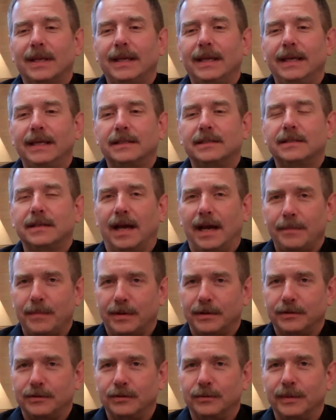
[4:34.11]
It's time
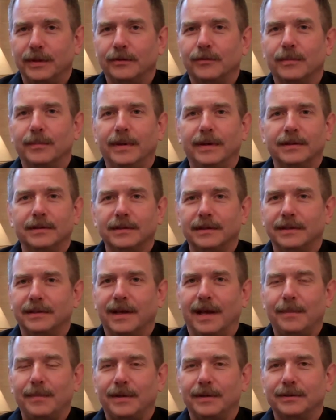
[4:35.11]
consuming, tremendously
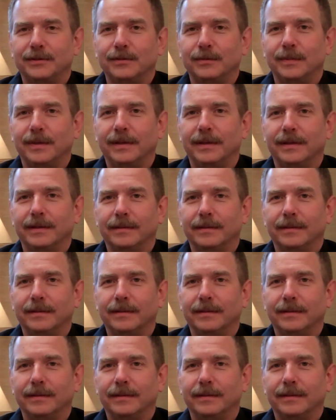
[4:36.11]
time consuming,